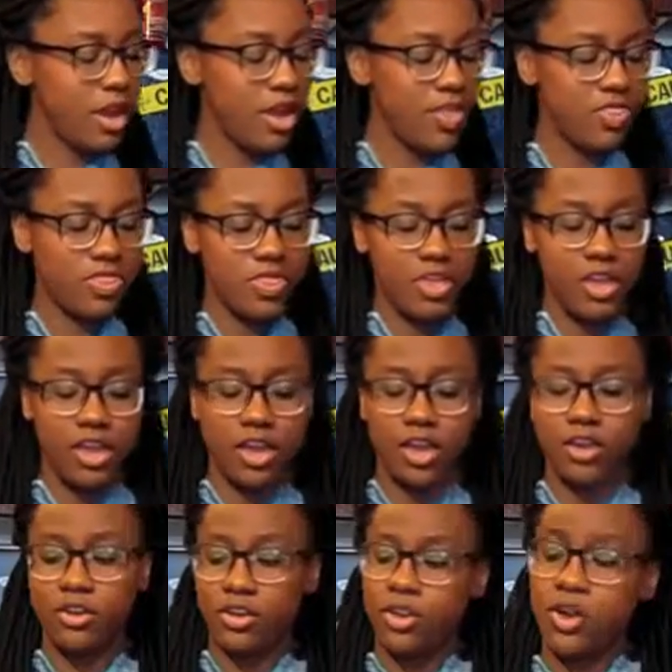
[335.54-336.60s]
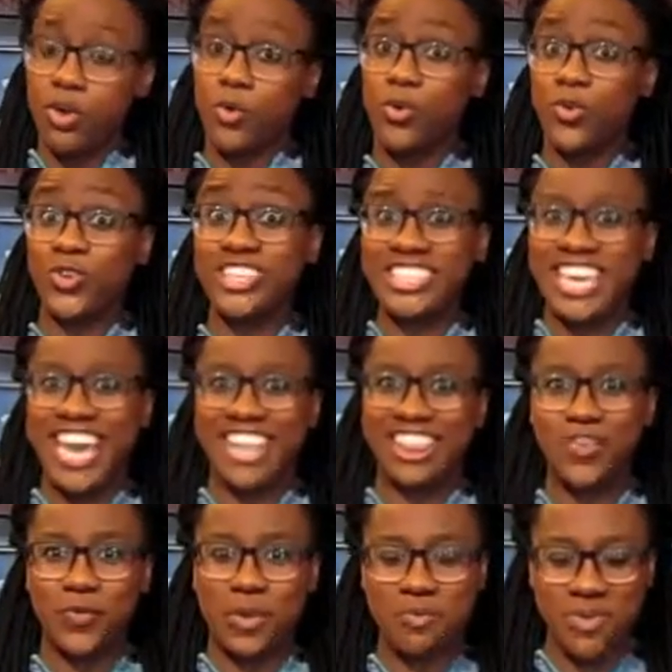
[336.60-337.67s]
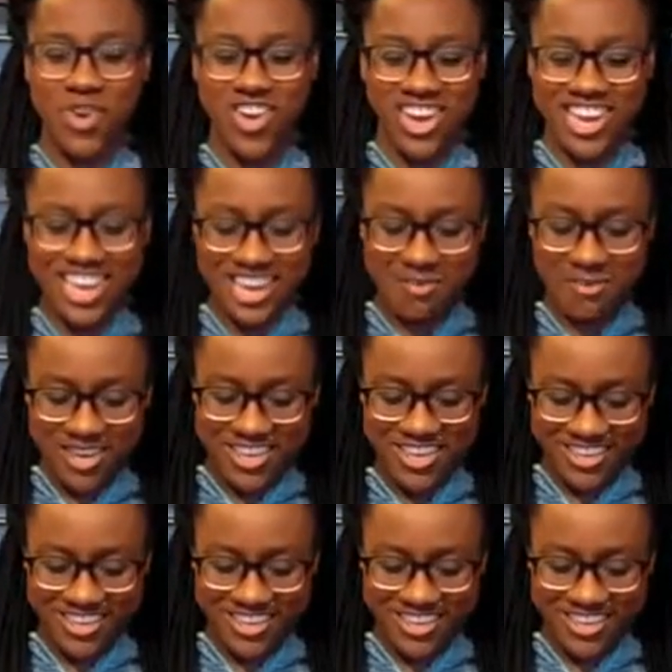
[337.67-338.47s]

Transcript: And then we're going to add the whipped cream.